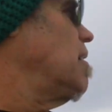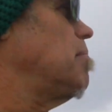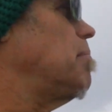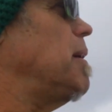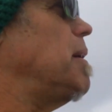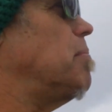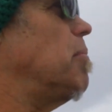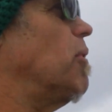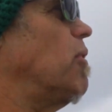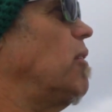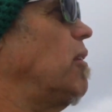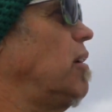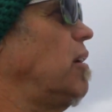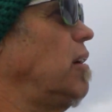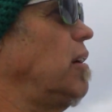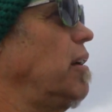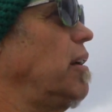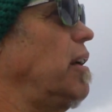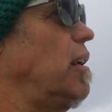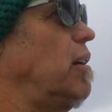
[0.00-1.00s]
people.
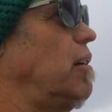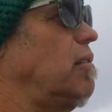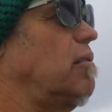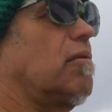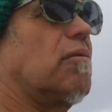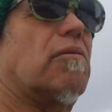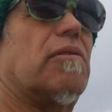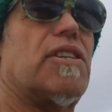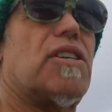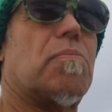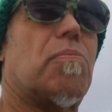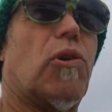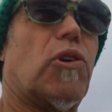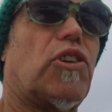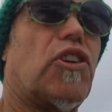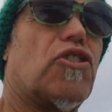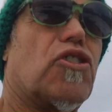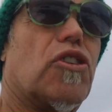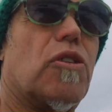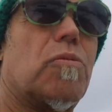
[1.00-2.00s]
You know, we support
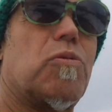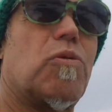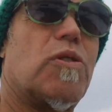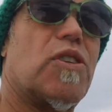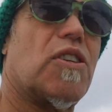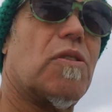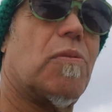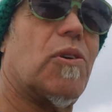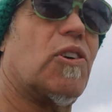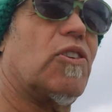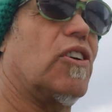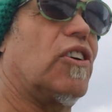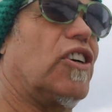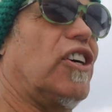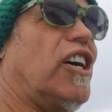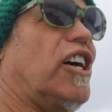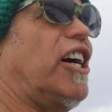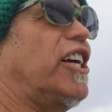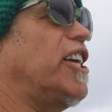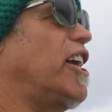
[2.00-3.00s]
the troops. We support, no,
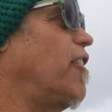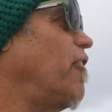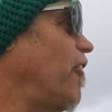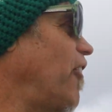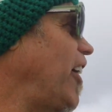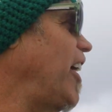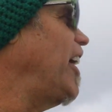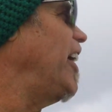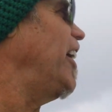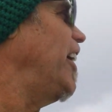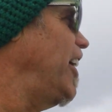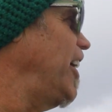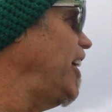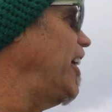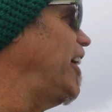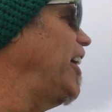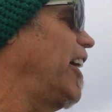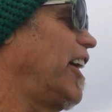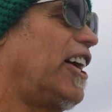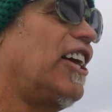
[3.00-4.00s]
yeah, right.
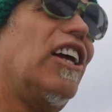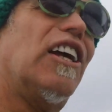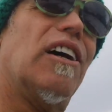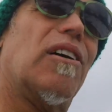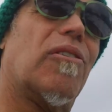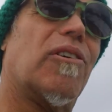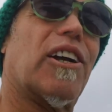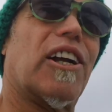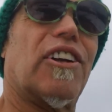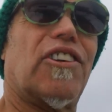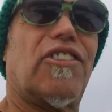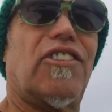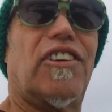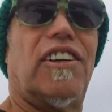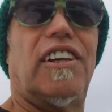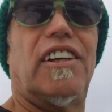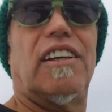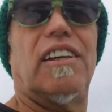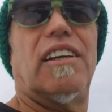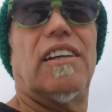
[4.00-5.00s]
We're going to
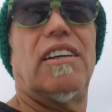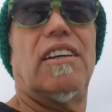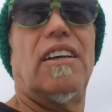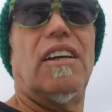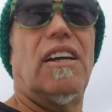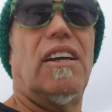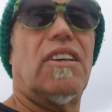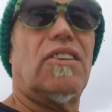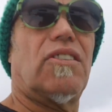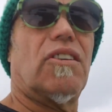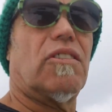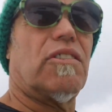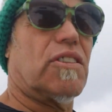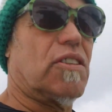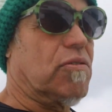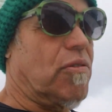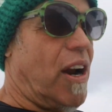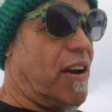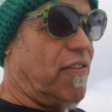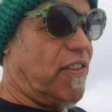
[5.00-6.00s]
see. So this
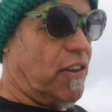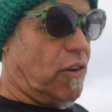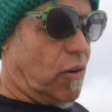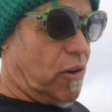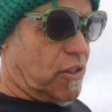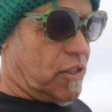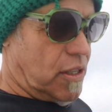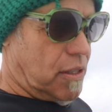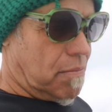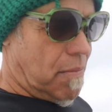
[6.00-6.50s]
is right from the horse's